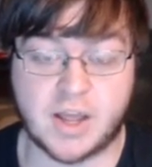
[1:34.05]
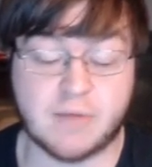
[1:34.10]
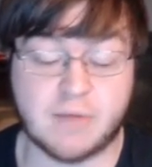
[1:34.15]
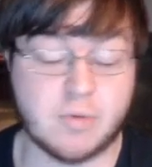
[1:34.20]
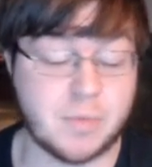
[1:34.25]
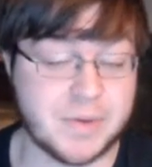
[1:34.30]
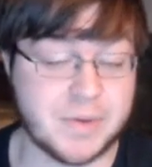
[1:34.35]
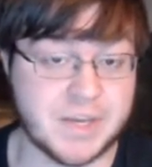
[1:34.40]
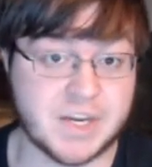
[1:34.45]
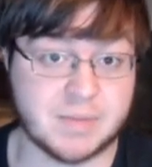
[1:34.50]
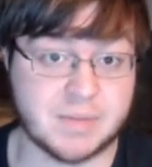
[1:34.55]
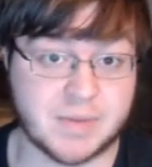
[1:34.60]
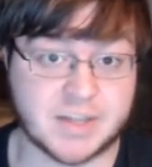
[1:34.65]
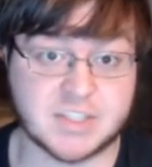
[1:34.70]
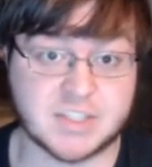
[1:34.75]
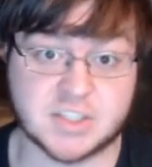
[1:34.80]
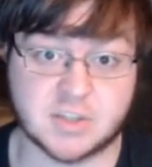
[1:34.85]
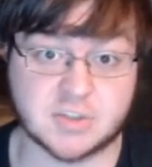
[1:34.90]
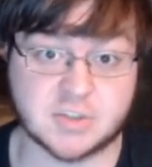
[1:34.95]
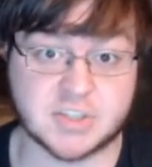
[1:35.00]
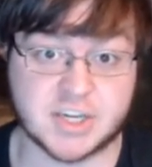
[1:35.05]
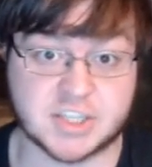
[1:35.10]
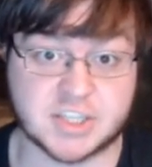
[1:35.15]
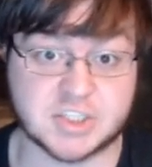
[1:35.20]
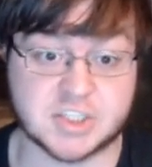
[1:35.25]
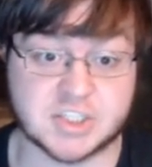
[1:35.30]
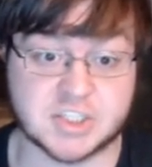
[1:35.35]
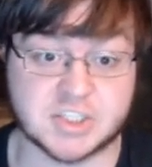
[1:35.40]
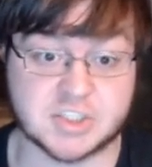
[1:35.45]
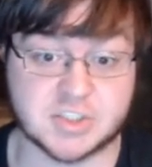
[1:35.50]
I will be getting back to those
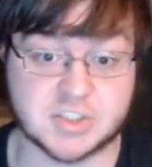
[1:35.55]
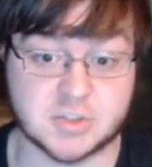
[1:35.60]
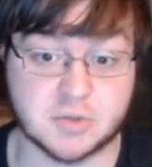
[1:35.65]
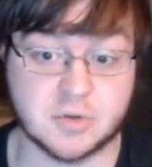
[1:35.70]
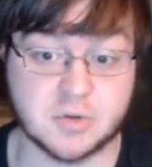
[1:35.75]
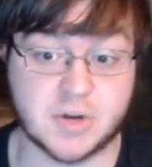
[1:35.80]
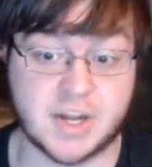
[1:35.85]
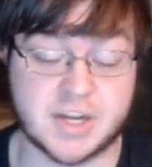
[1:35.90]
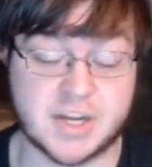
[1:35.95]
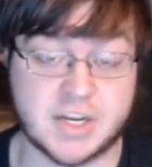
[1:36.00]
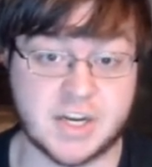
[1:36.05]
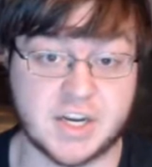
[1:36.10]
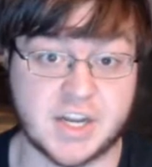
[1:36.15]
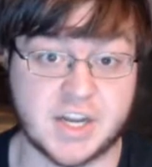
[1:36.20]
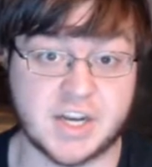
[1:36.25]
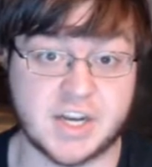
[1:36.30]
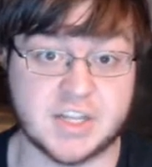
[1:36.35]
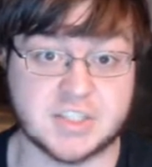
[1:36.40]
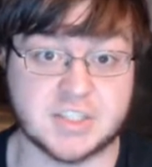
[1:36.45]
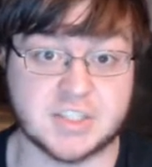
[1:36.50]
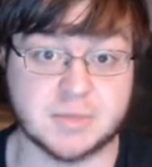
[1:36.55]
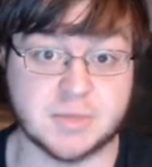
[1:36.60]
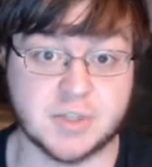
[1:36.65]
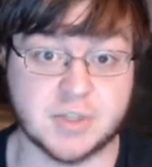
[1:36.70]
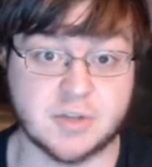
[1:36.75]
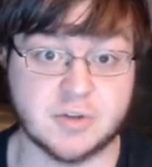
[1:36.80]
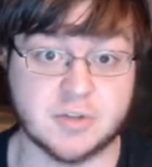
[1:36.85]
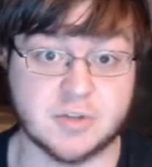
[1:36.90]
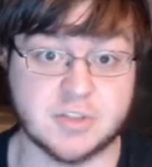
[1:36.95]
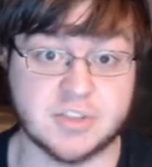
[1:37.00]
actually soon. I did edit some of
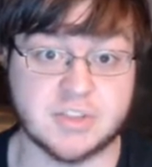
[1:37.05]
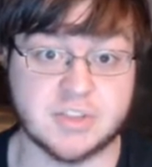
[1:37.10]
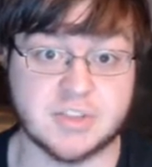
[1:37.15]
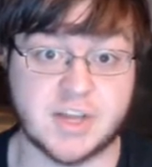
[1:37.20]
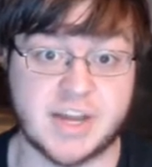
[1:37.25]
those.